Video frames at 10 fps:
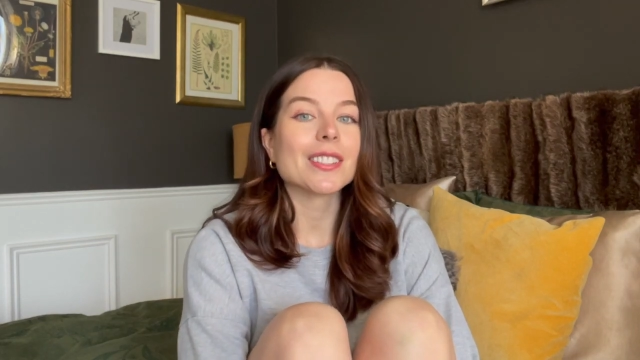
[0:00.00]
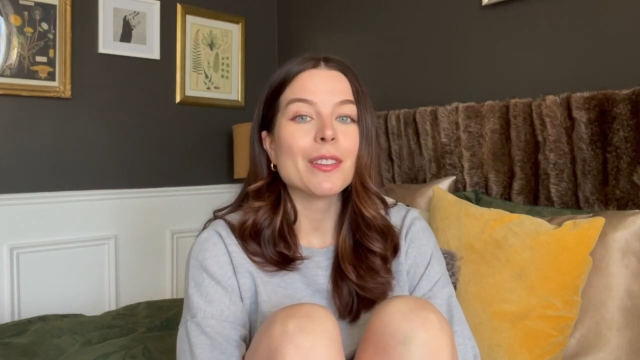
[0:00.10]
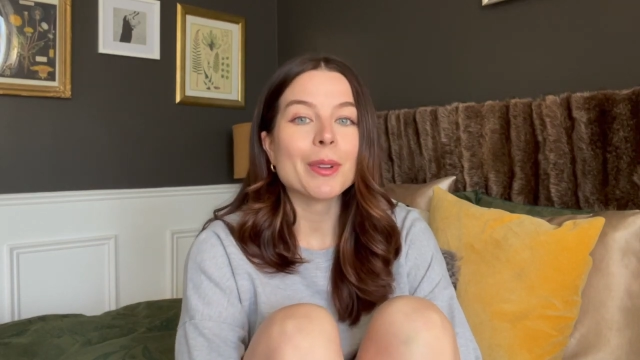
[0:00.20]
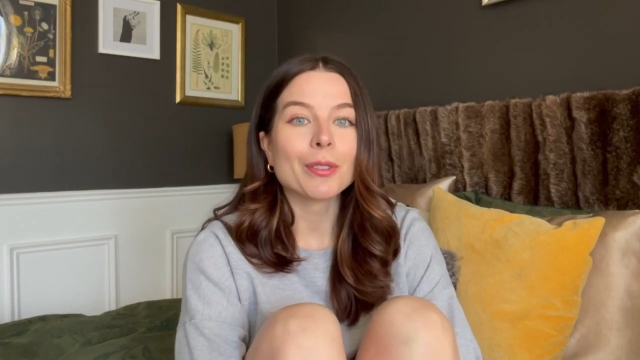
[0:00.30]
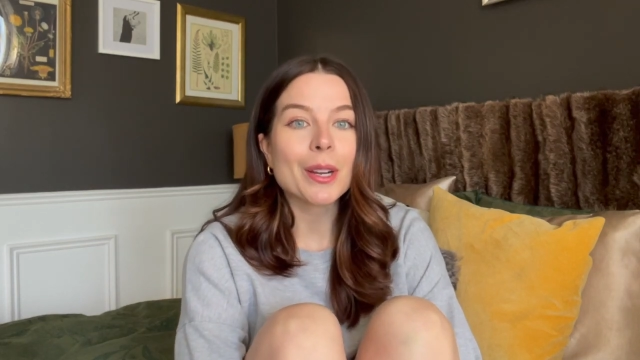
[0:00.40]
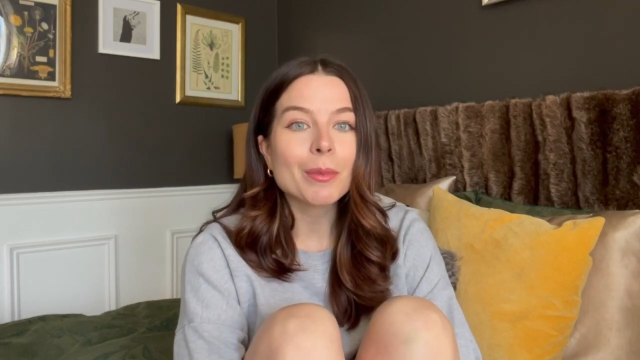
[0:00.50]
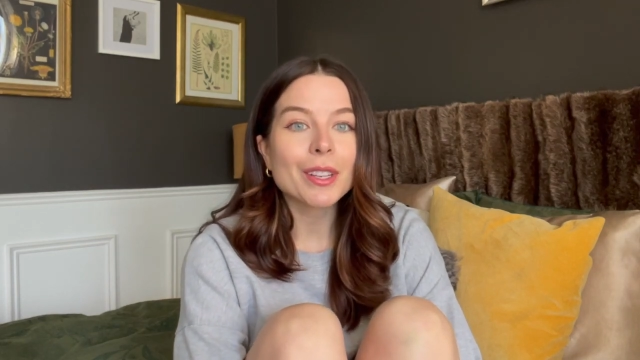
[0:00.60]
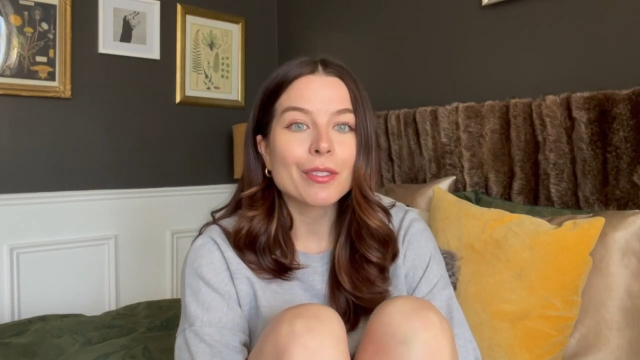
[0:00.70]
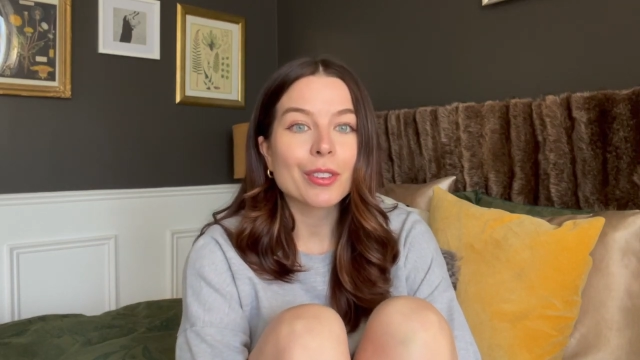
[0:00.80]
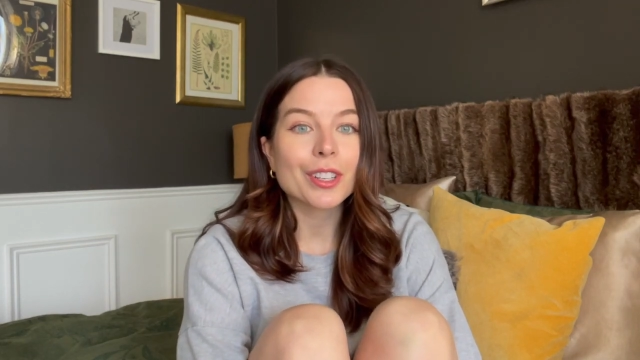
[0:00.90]
I've been
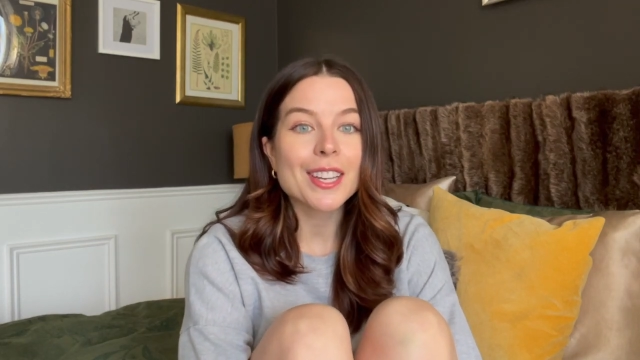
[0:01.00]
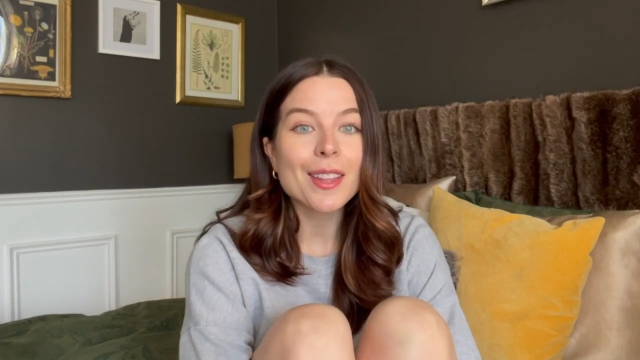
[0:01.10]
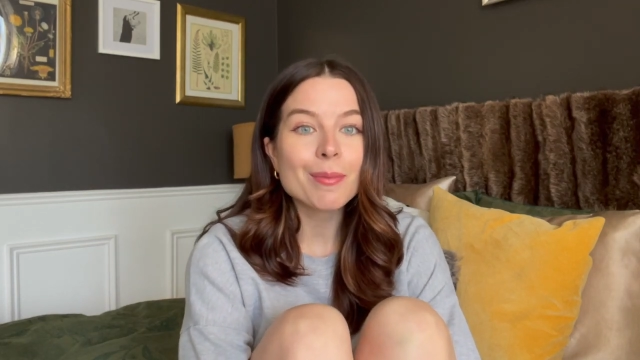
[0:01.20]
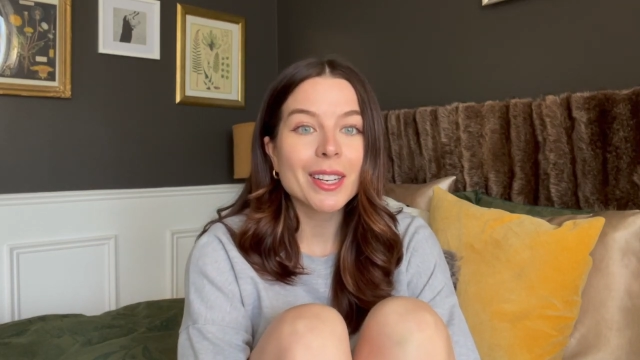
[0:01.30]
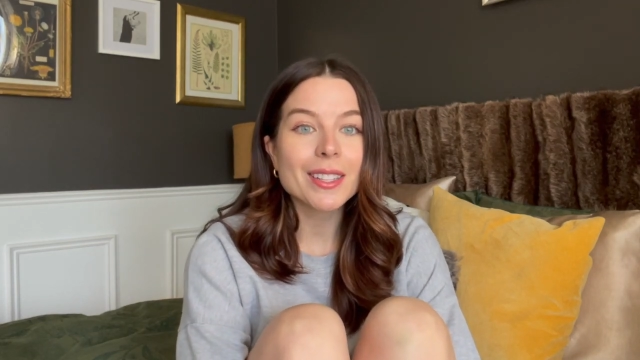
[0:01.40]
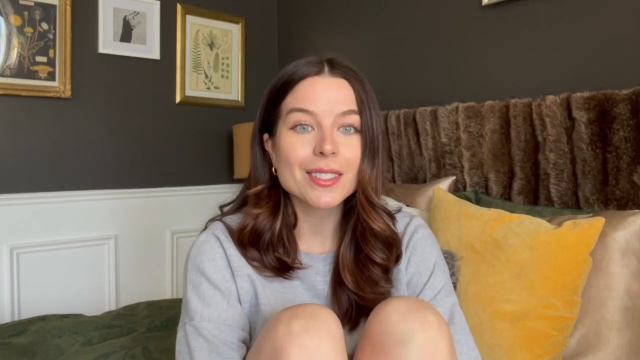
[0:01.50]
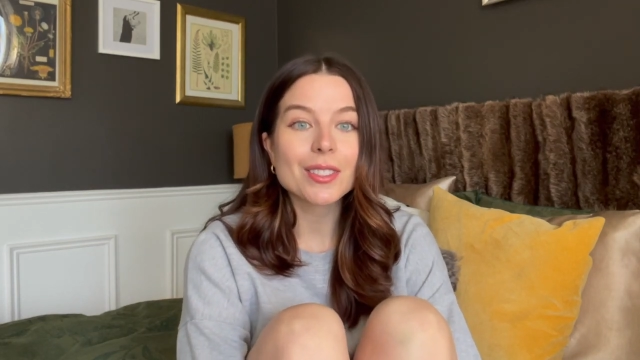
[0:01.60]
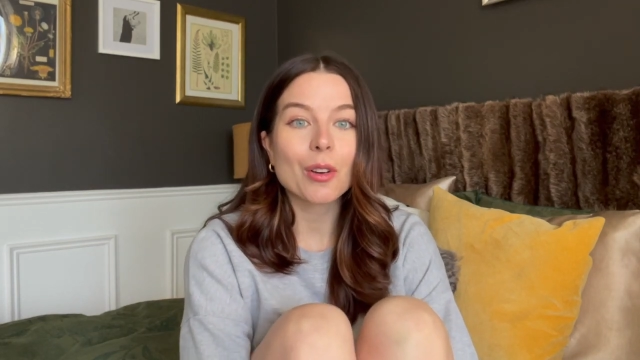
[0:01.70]
rambling for 10 minutes.